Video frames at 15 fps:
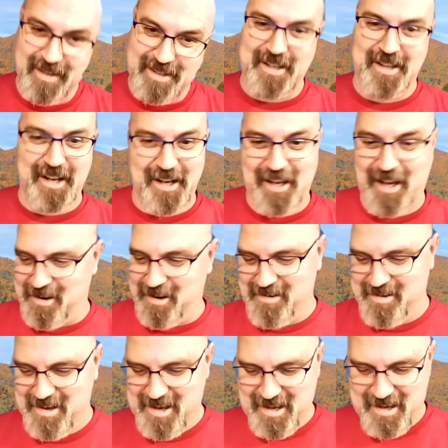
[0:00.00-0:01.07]
So there you
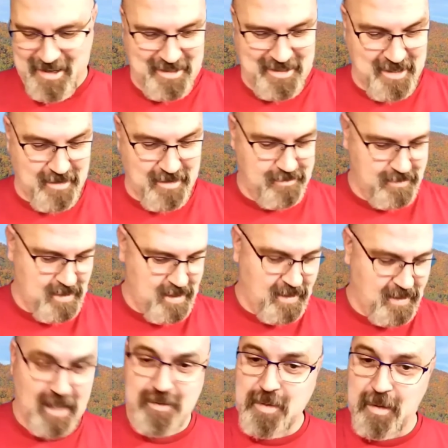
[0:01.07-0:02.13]
go. So
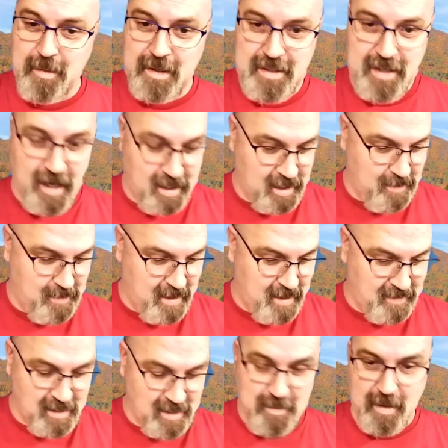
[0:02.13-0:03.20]
that's what we're talking about.
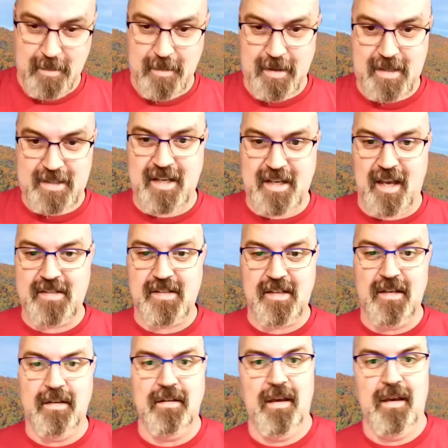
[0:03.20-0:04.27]
That's what we're
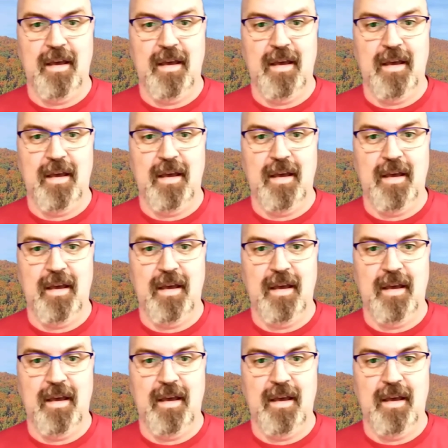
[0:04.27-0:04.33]
discussing.